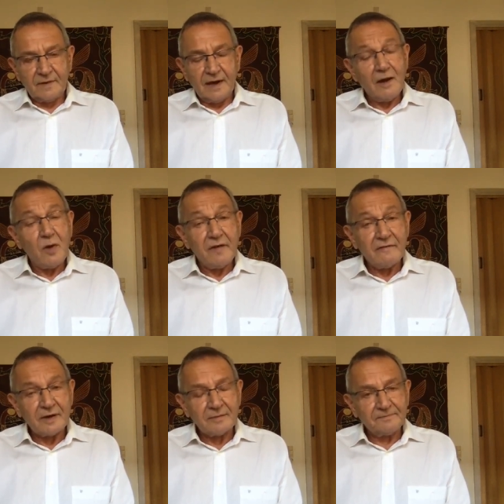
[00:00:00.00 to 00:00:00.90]

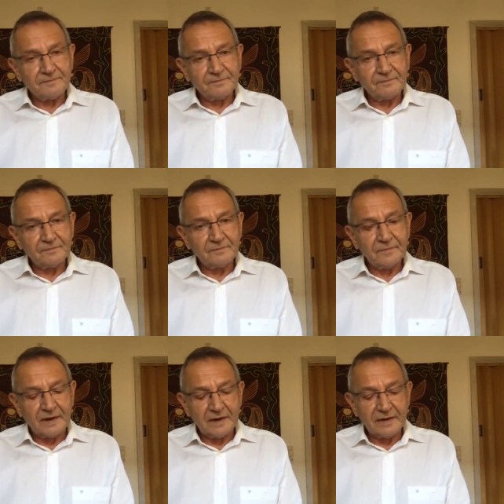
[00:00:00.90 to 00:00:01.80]
However,
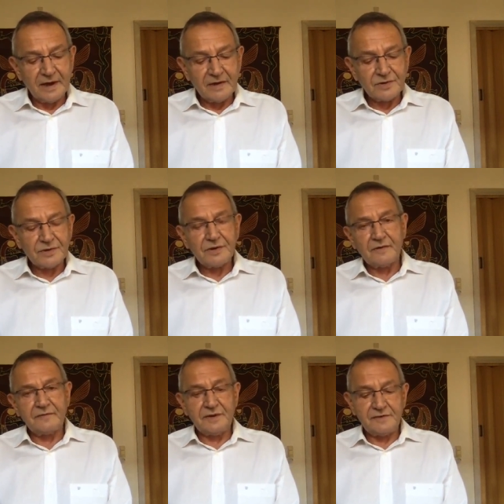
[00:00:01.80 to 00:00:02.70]
the intention
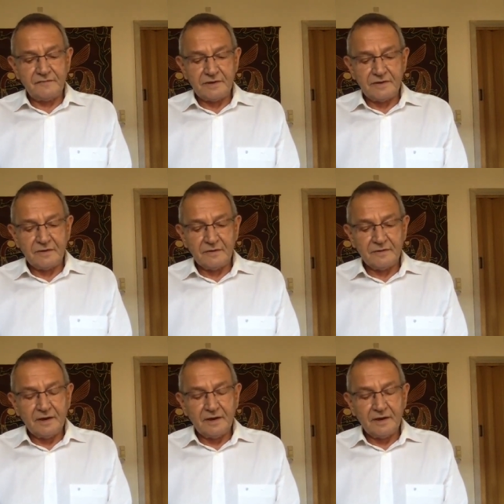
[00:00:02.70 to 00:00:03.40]
of this video